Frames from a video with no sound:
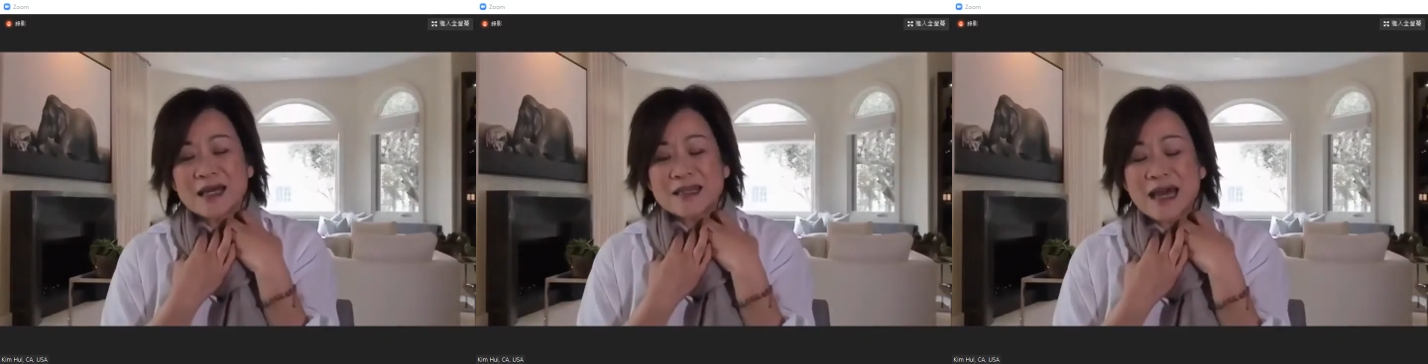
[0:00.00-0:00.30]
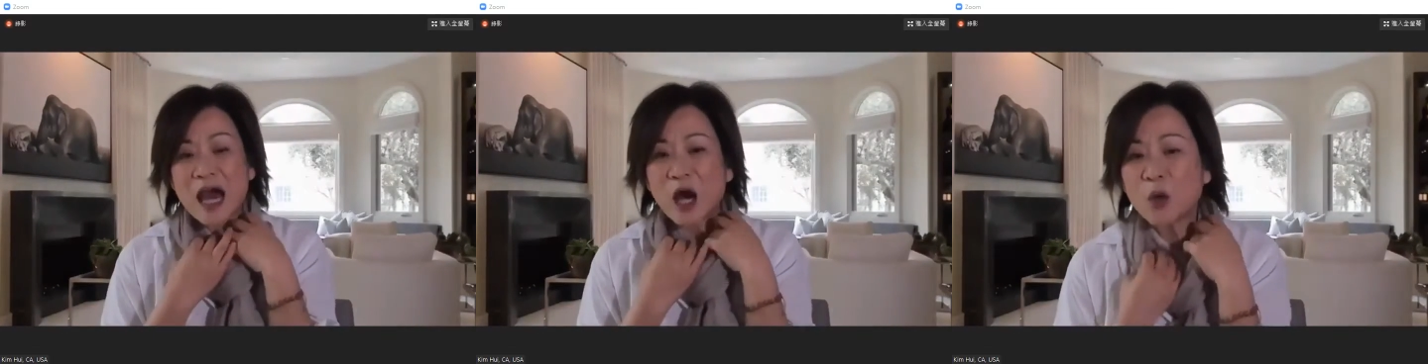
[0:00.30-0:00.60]

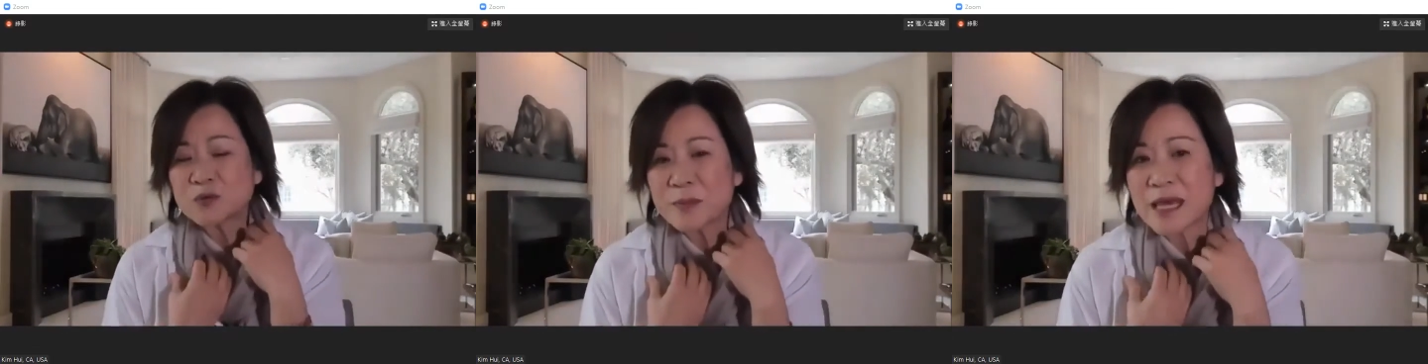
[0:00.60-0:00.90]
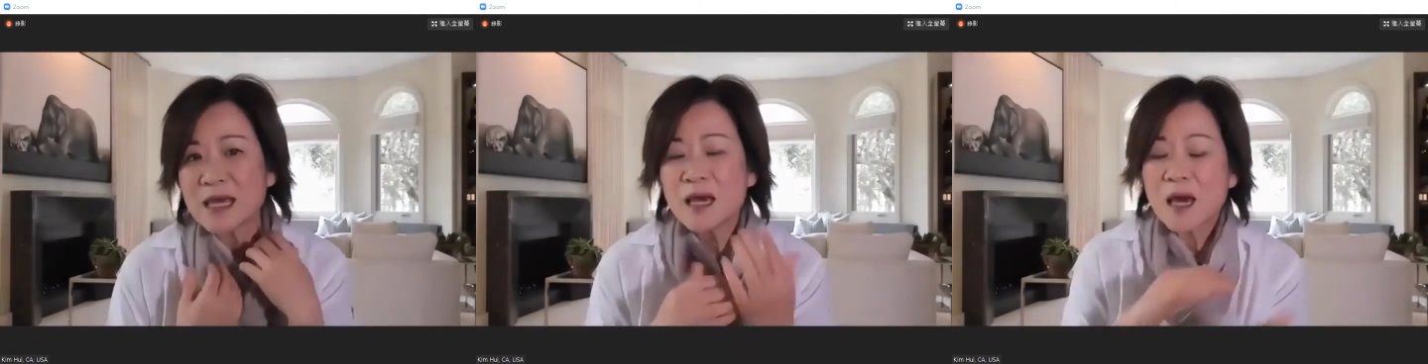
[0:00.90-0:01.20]
helped
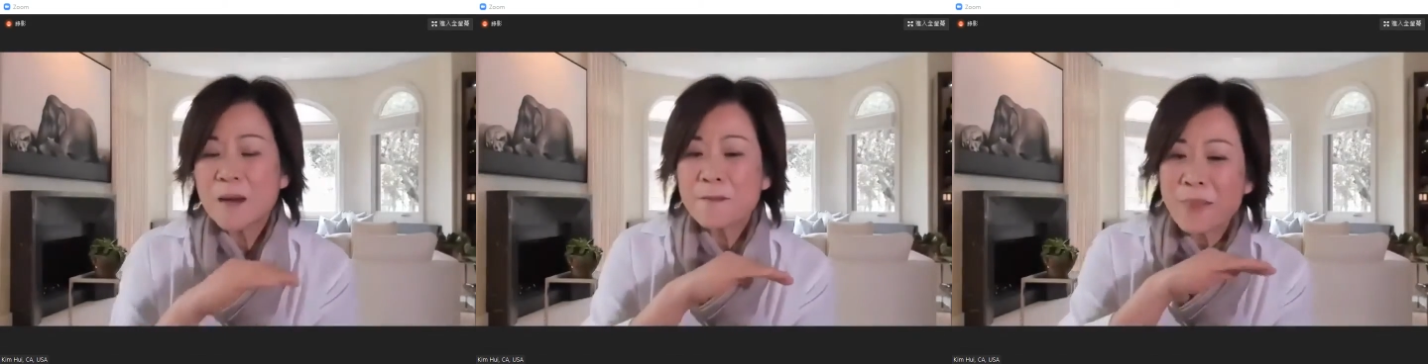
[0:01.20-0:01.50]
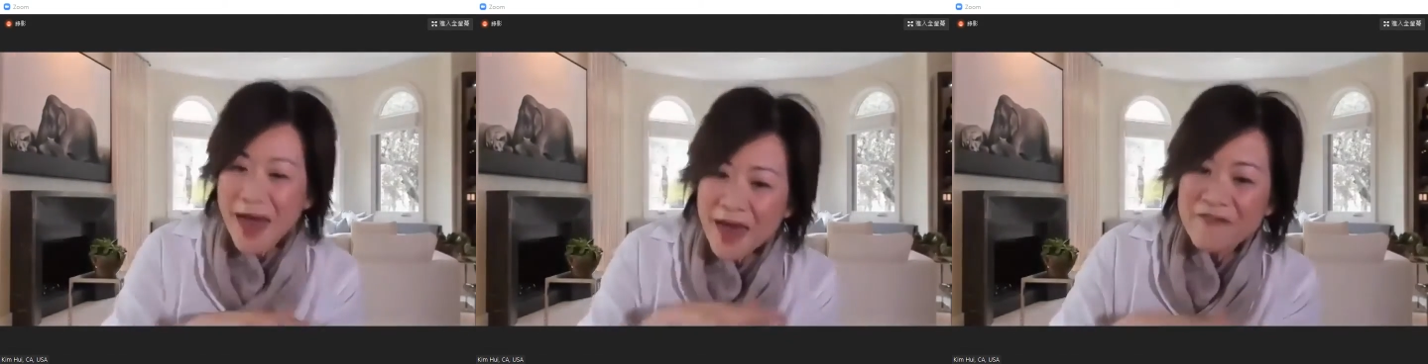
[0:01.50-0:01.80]
me
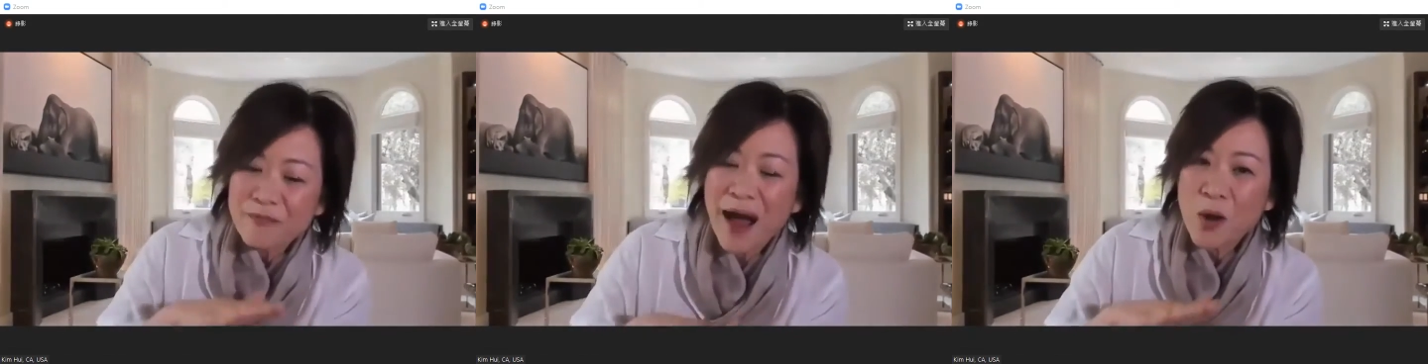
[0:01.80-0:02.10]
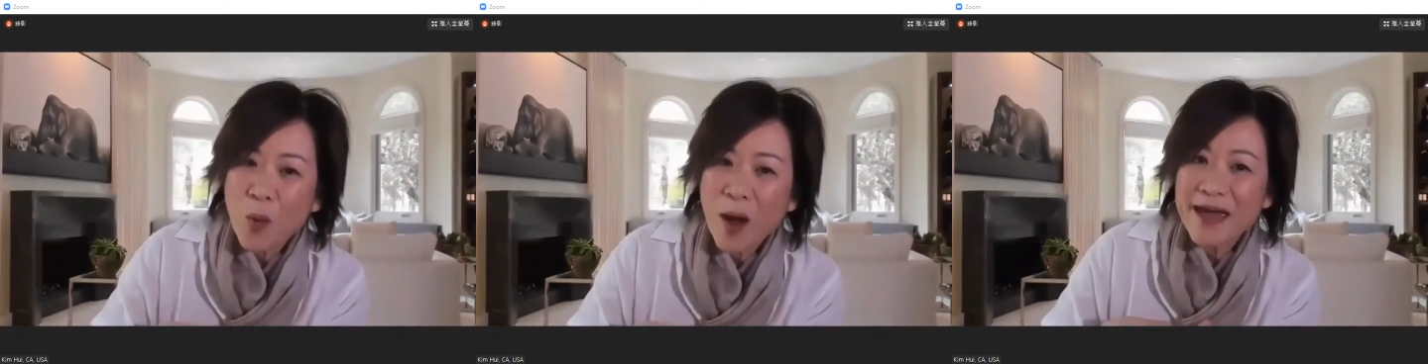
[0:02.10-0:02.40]
pave my
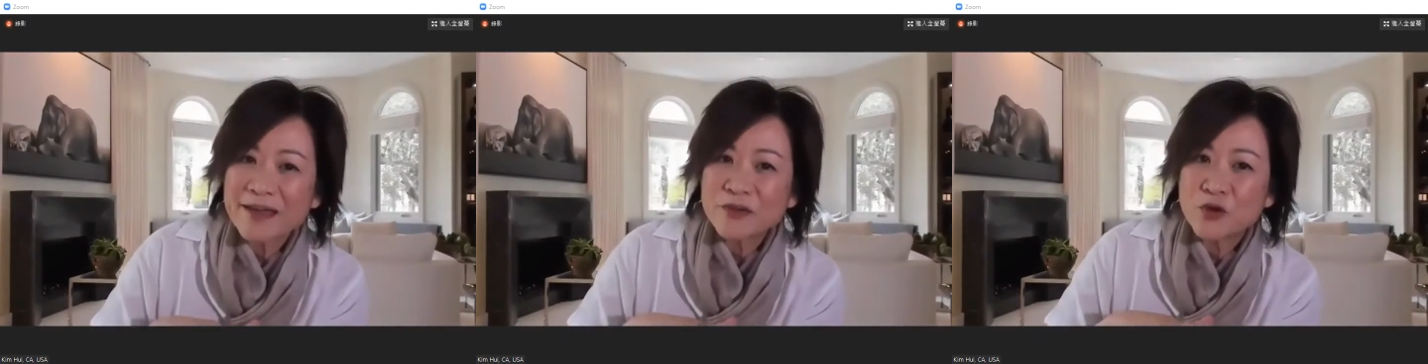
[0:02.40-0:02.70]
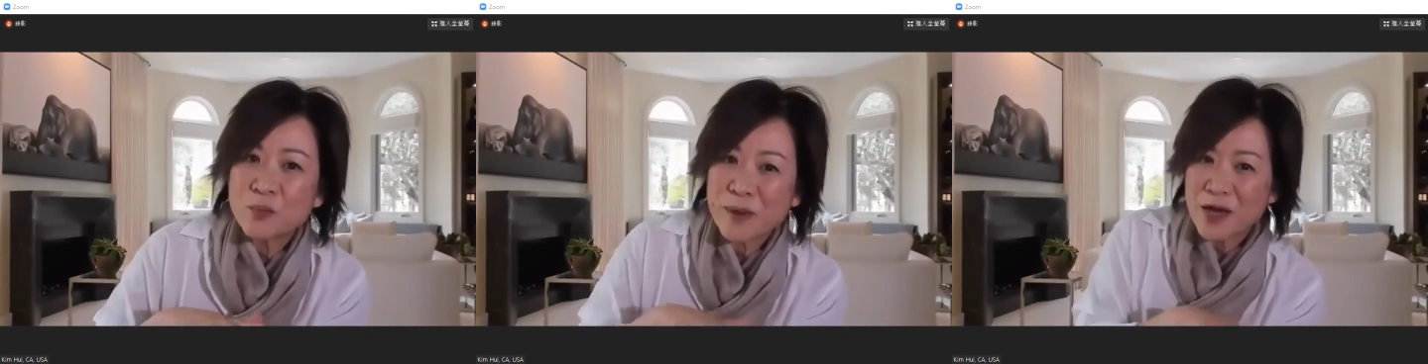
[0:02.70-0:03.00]
way
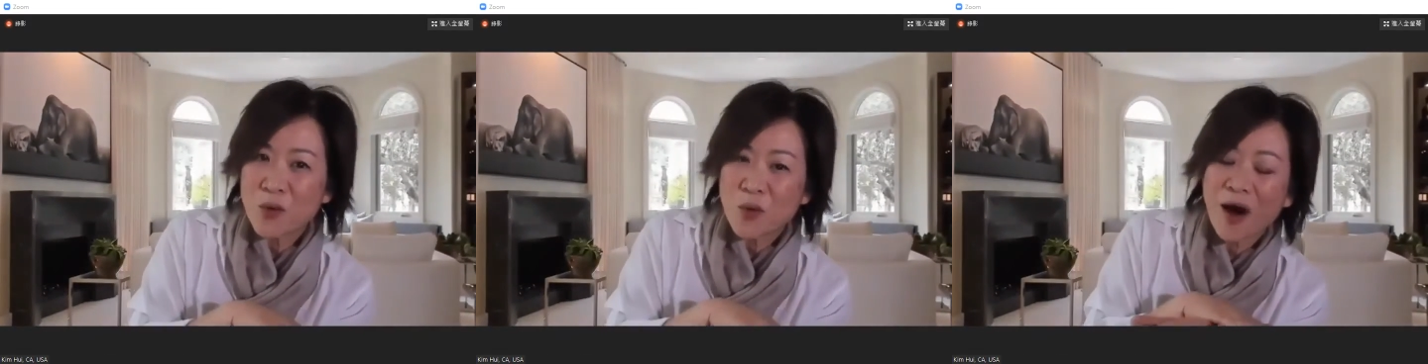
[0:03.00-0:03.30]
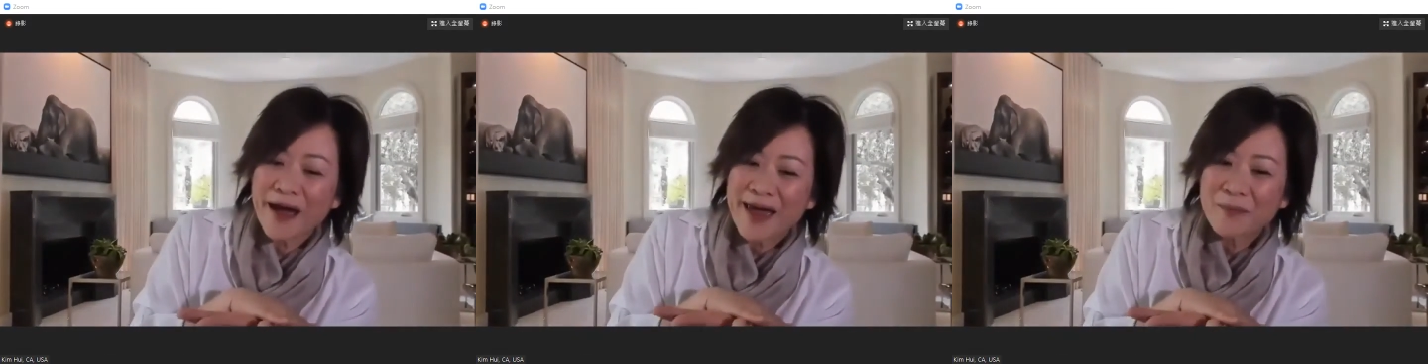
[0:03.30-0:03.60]
to be who
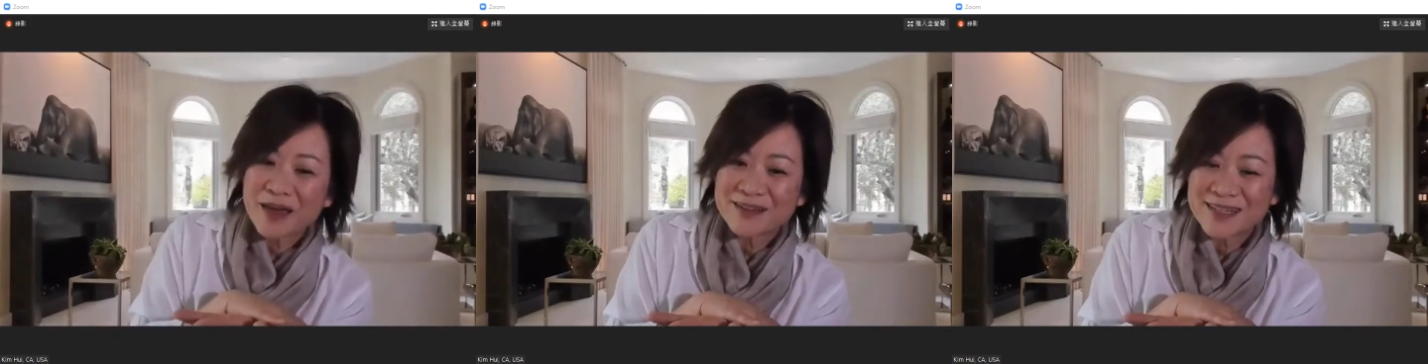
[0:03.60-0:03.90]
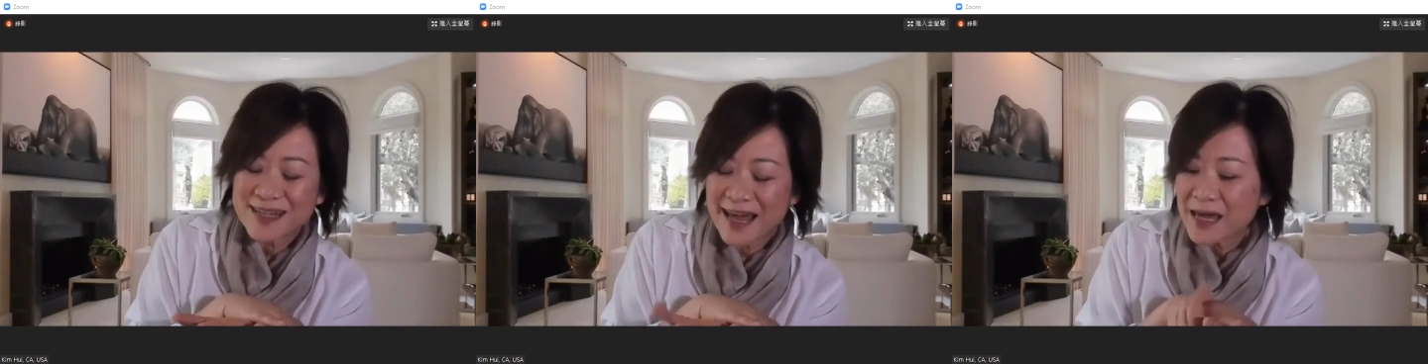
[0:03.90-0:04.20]
I am here
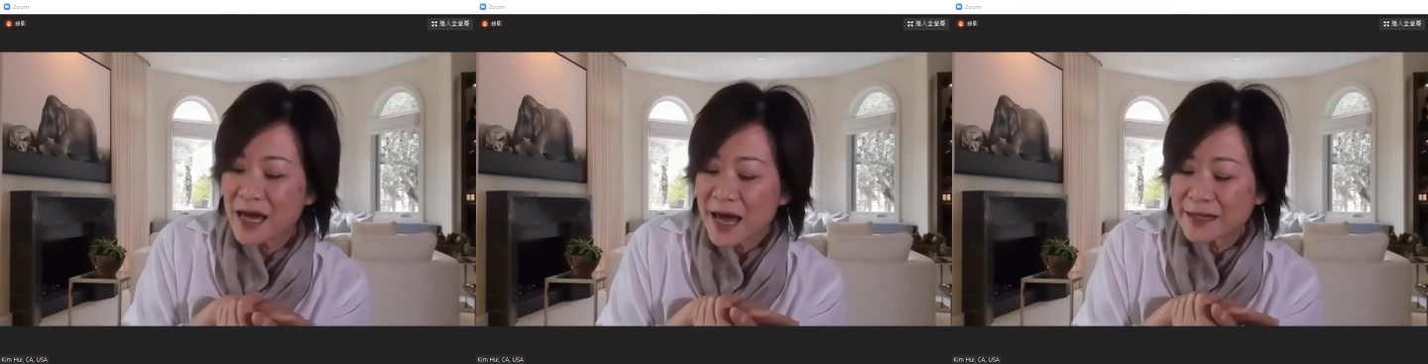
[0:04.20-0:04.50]
today.